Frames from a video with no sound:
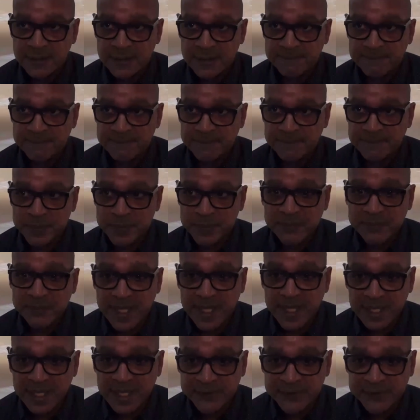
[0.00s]
be
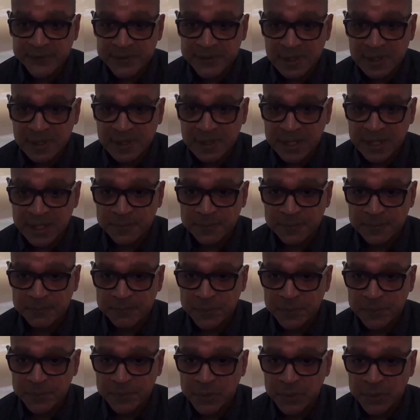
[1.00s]
mindful about
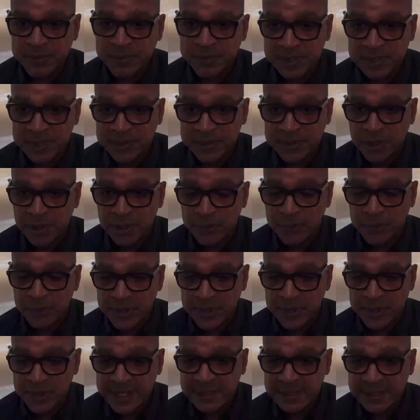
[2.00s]
both building our
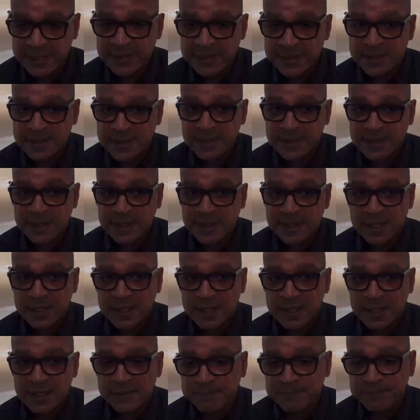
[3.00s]
brand,
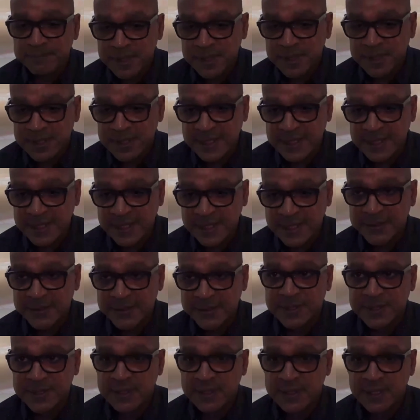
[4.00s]
building out
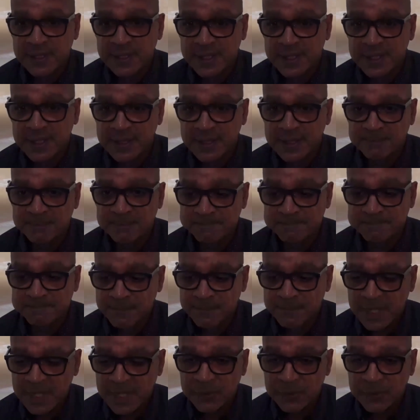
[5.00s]

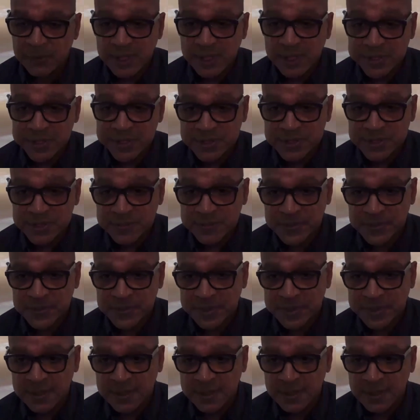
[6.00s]
relationships
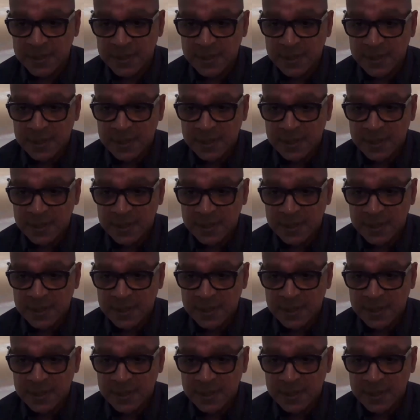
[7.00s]
with the